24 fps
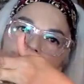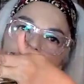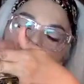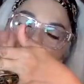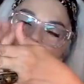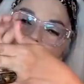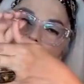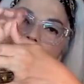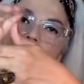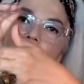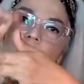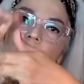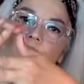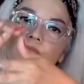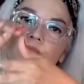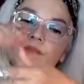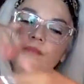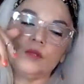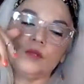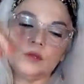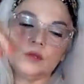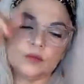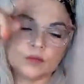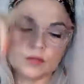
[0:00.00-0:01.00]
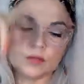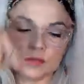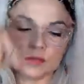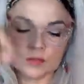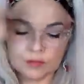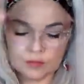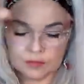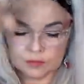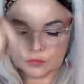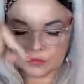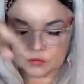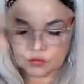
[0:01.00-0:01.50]
little, you know, the
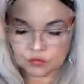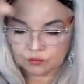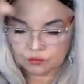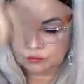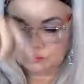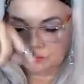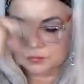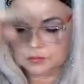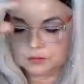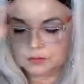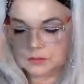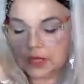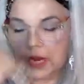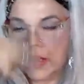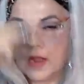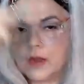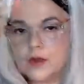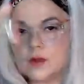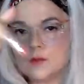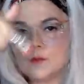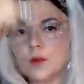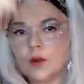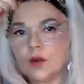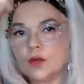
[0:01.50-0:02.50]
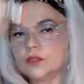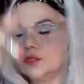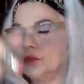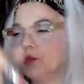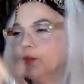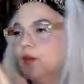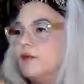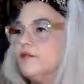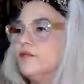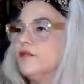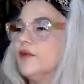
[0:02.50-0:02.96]
little tire marks or whatever,